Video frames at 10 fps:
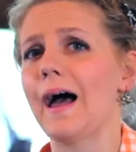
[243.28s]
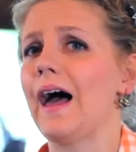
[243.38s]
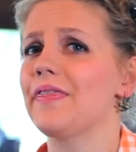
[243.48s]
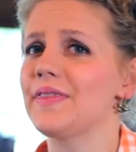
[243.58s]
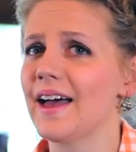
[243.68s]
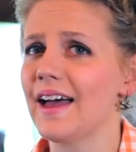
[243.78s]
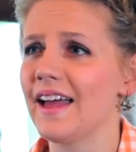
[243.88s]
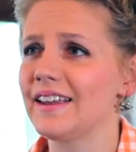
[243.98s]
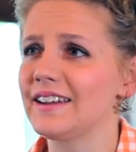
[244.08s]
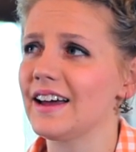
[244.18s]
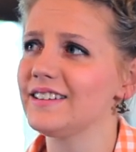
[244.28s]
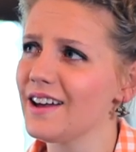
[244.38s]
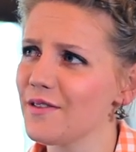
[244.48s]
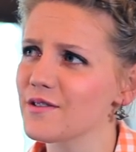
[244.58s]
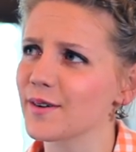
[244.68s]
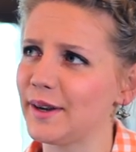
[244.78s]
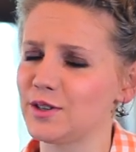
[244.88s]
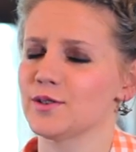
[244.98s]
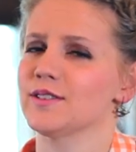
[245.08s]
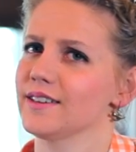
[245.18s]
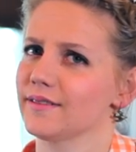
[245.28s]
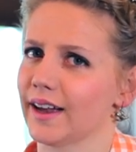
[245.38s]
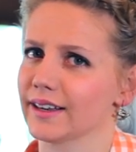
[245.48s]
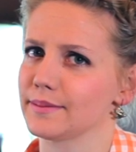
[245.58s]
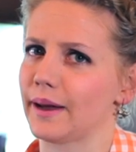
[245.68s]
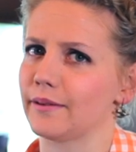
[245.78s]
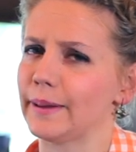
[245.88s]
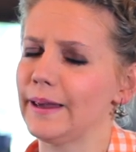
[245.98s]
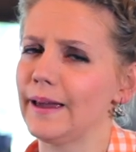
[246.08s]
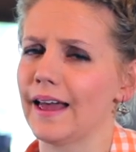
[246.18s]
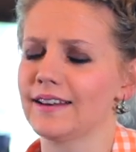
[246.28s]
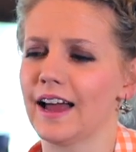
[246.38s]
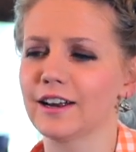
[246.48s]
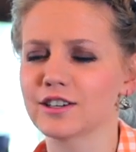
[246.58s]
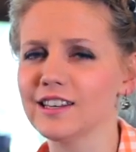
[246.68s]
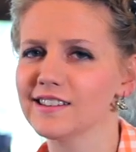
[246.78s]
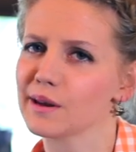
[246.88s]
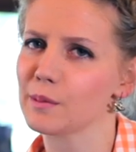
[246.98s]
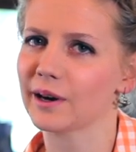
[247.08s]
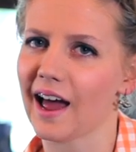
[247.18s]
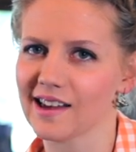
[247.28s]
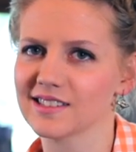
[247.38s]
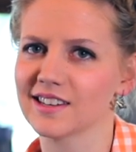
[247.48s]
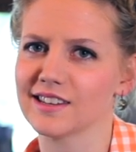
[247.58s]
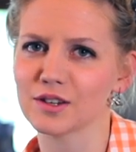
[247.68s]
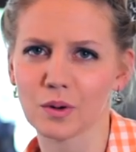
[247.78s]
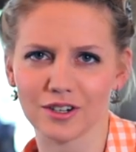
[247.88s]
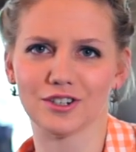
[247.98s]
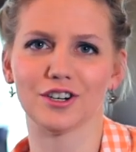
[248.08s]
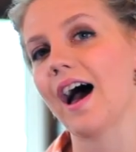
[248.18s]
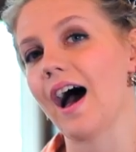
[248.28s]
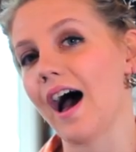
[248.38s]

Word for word: And then another interesting fact about me, and actually someone asked this question.